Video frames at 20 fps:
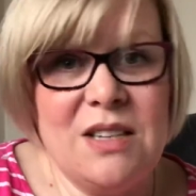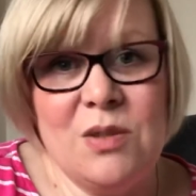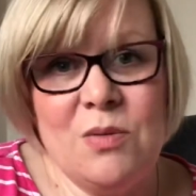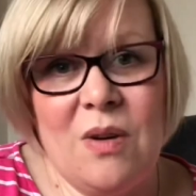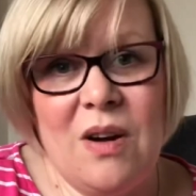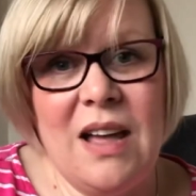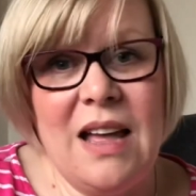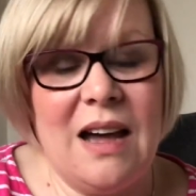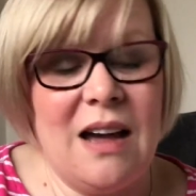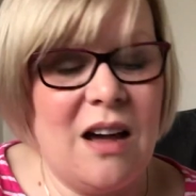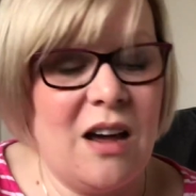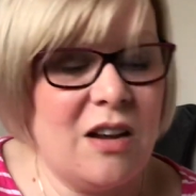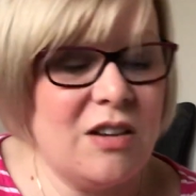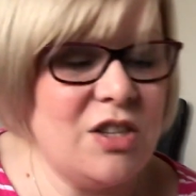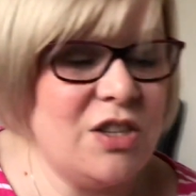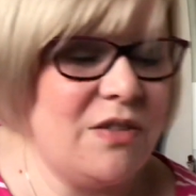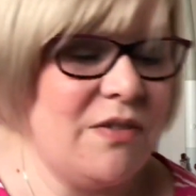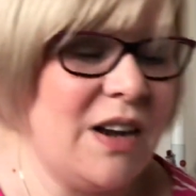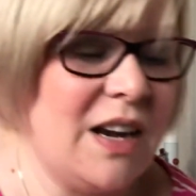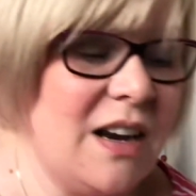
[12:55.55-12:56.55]
so I
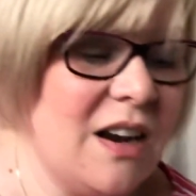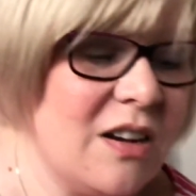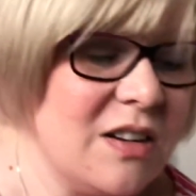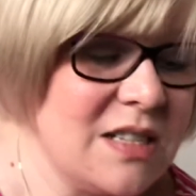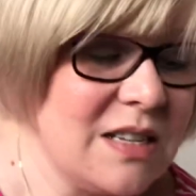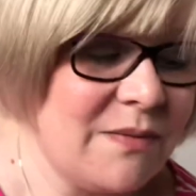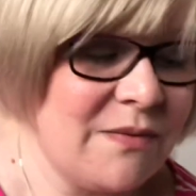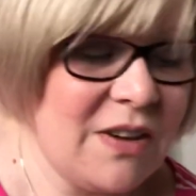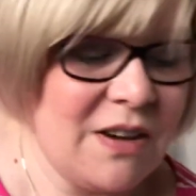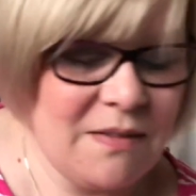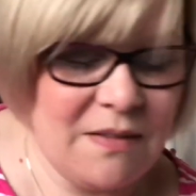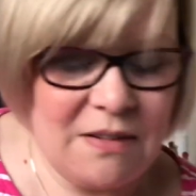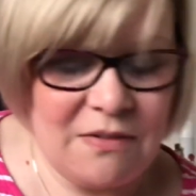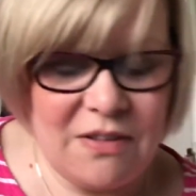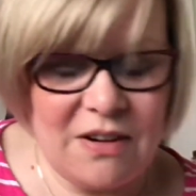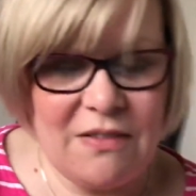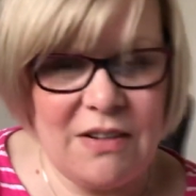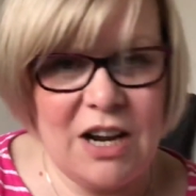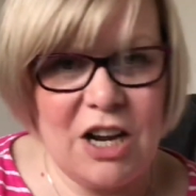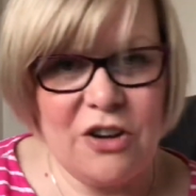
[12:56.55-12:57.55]
do realise I'm very,
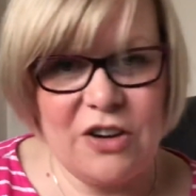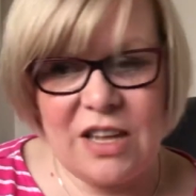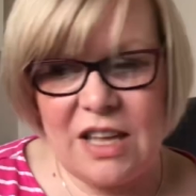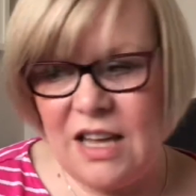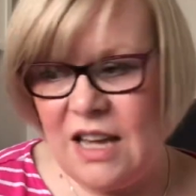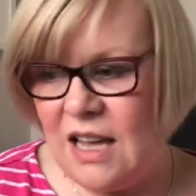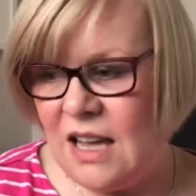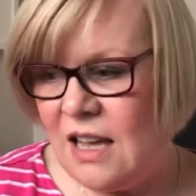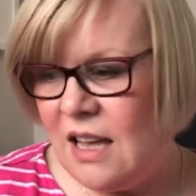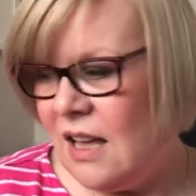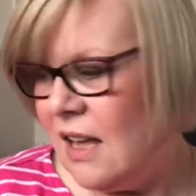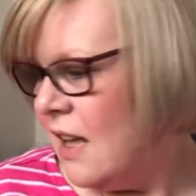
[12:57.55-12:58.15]
very lucky